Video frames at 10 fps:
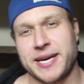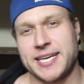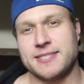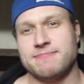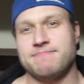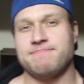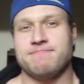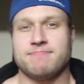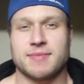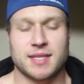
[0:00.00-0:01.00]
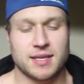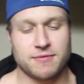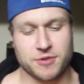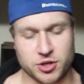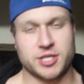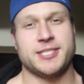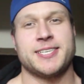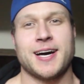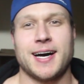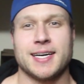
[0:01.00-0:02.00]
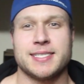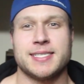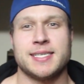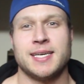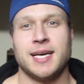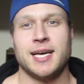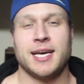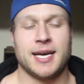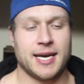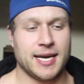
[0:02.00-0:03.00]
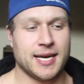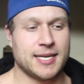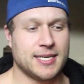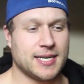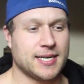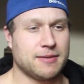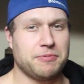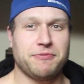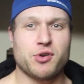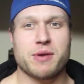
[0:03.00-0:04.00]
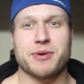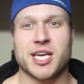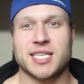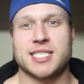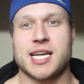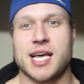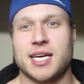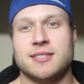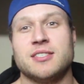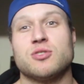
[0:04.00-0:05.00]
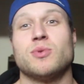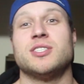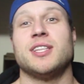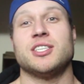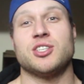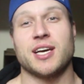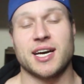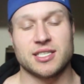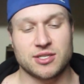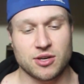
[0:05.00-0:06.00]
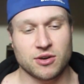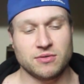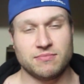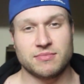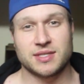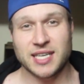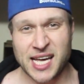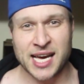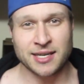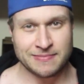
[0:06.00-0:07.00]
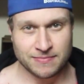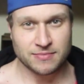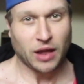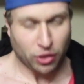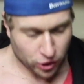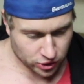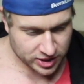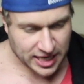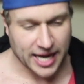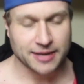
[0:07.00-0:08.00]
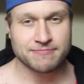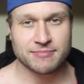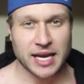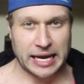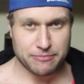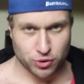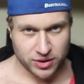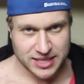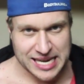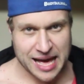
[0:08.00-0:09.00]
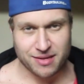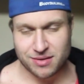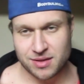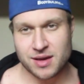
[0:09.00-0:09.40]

Pete, Furious Talks. And before I begin today, just wanted to let you guys know today, Thursday, April the 10th,